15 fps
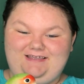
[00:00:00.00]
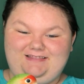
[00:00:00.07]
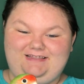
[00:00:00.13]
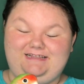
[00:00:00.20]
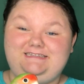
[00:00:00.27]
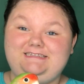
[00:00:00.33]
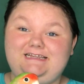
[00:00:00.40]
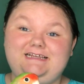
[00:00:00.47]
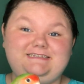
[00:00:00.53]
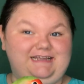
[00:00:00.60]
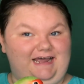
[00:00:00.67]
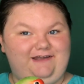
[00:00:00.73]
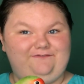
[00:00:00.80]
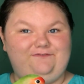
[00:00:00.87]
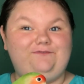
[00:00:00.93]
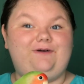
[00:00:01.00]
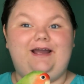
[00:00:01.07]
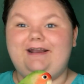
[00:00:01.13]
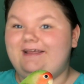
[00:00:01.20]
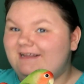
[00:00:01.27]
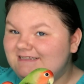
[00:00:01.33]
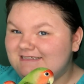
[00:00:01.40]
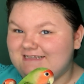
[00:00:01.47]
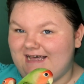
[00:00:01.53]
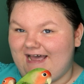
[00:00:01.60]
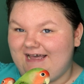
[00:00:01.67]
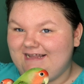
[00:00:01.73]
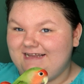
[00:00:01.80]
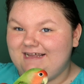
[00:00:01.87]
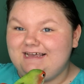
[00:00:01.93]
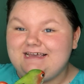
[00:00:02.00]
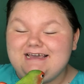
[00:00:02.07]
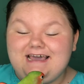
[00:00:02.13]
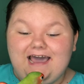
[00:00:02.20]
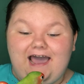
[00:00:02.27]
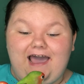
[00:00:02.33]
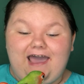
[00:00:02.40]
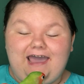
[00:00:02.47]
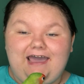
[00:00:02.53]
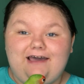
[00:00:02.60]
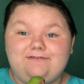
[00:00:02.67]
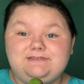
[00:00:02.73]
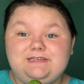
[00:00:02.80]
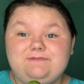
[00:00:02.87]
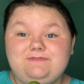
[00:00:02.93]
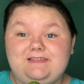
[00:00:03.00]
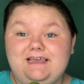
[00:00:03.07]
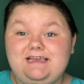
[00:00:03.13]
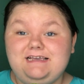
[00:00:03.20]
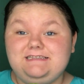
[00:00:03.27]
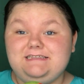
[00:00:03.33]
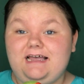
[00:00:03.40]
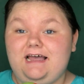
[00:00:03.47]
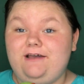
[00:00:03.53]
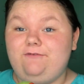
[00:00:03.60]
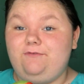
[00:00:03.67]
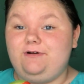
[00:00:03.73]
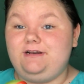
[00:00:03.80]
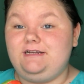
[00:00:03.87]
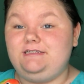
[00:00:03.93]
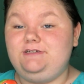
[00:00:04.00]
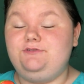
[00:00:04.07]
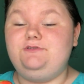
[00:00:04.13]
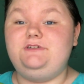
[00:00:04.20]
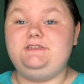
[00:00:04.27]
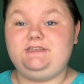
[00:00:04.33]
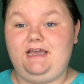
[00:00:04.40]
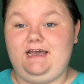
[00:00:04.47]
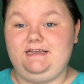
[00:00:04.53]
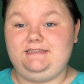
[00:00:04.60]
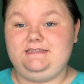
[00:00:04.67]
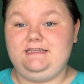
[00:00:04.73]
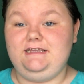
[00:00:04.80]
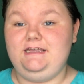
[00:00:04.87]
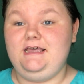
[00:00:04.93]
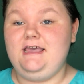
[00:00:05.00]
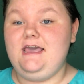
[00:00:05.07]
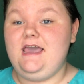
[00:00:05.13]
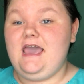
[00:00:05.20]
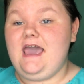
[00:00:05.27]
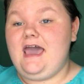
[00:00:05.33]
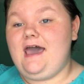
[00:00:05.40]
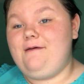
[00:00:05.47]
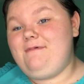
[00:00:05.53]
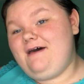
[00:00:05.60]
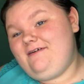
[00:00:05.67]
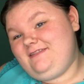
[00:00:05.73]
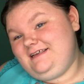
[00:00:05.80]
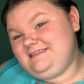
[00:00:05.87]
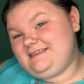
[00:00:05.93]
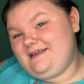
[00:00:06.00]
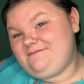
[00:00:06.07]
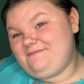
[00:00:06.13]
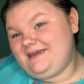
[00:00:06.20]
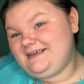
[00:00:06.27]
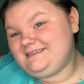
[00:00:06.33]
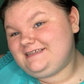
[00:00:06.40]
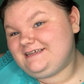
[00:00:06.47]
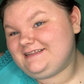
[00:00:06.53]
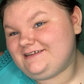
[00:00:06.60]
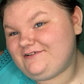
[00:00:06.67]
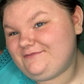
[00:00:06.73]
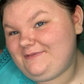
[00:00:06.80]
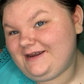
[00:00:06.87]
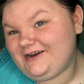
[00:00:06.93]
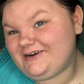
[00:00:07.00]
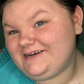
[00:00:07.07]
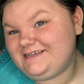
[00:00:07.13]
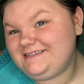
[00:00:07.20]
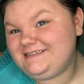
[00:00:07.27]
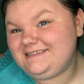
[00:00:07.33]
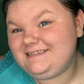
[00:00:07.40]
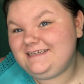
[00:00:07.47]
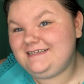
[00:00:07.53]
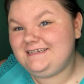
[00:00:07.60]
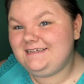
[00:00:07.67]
let's dive right into that. I have some things I wanted to discuss about these amazing little parrots.